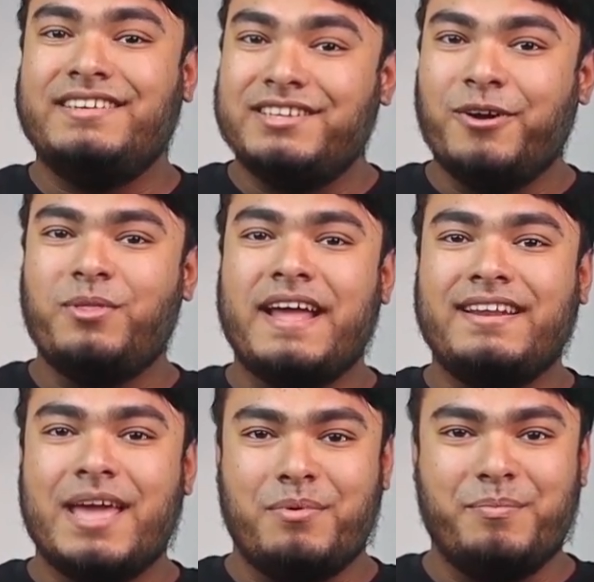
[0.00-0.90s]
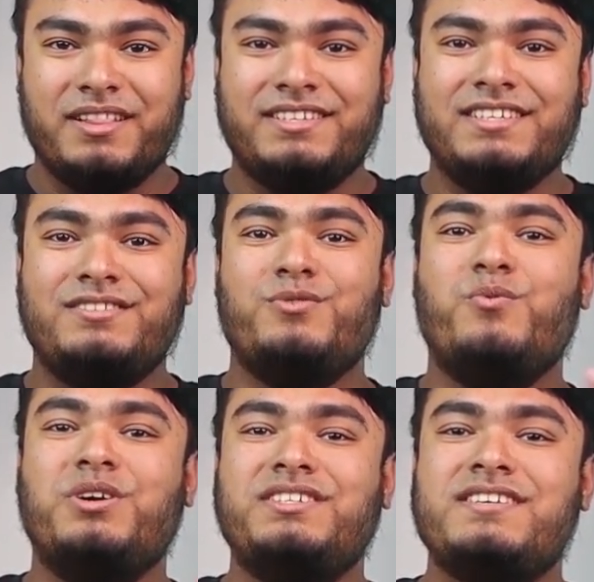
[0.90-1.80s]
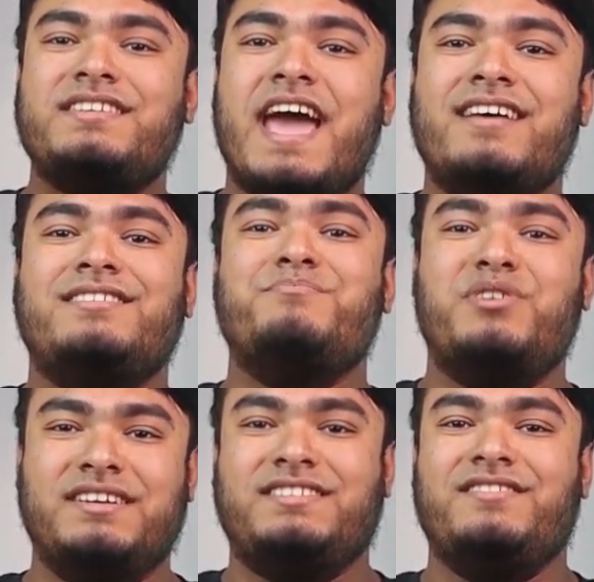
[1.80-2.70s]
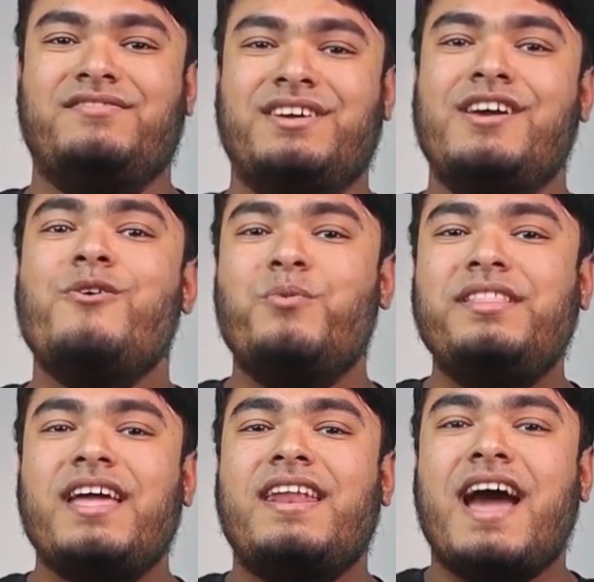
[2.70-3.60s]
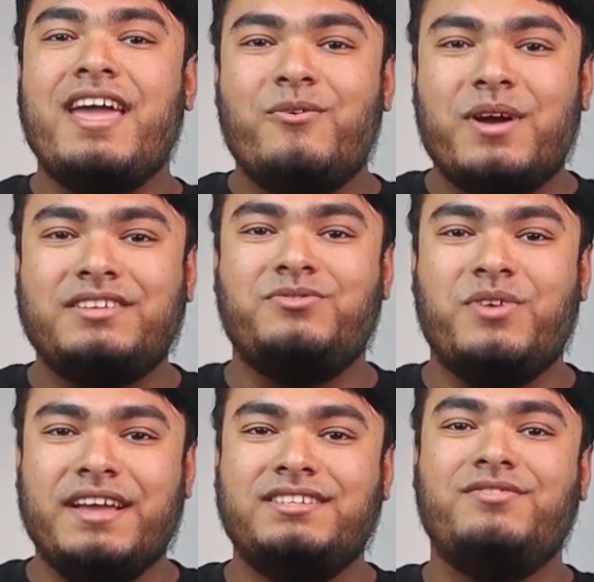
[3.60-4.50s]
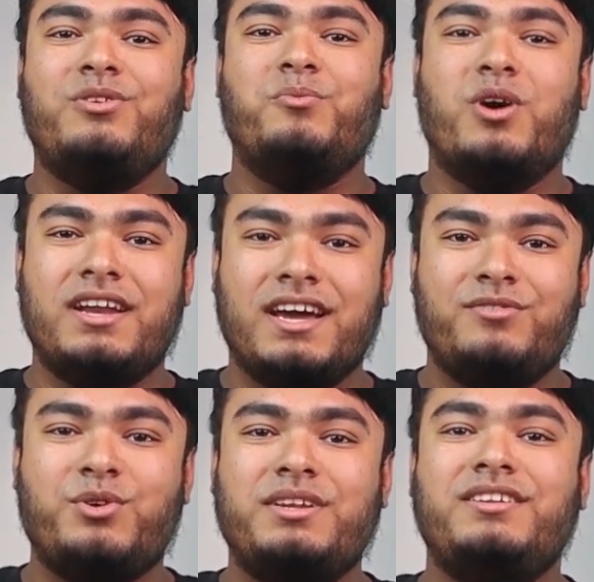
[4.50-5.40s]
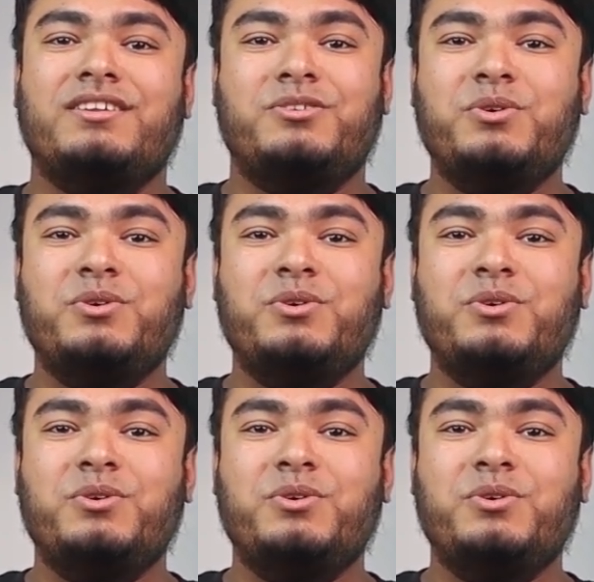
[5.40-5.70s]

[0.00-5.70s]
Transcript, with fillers: Its low light capabilities were just as impressive, with an ISO range from 100 to